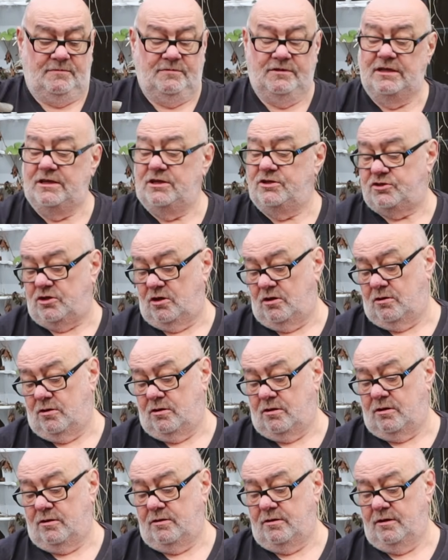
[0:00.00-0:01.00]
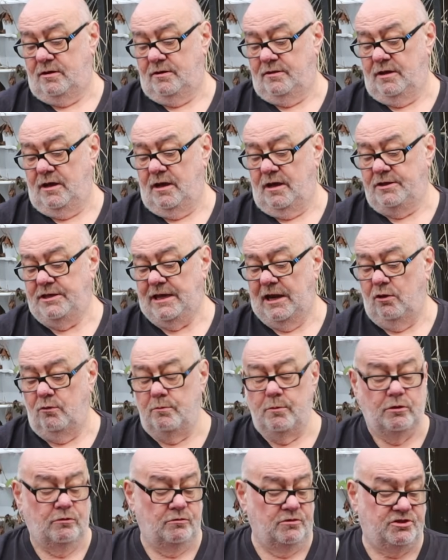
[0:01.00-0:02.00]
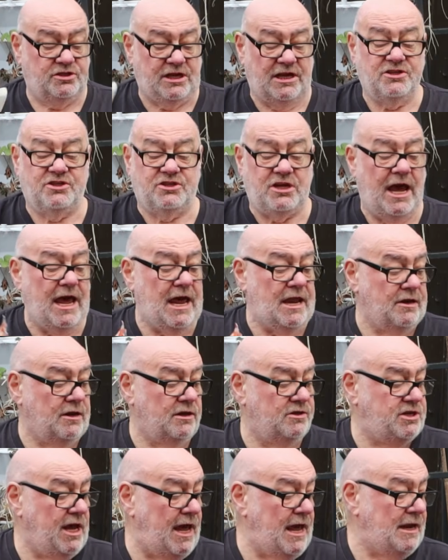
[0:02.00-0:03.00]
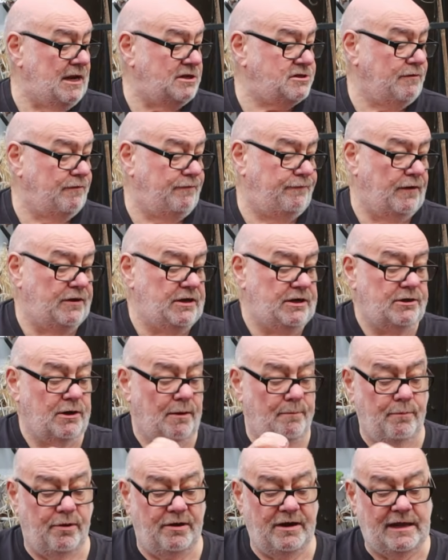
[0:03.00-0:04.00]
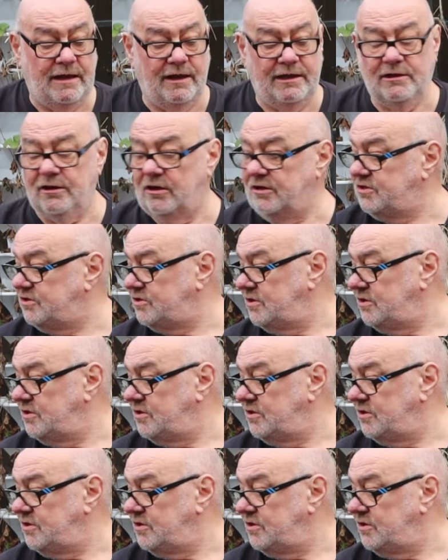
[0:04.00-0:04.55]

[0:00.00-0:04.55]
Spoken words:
These are Yellow Moon, says 10. 10, that's a funny number, isn't it?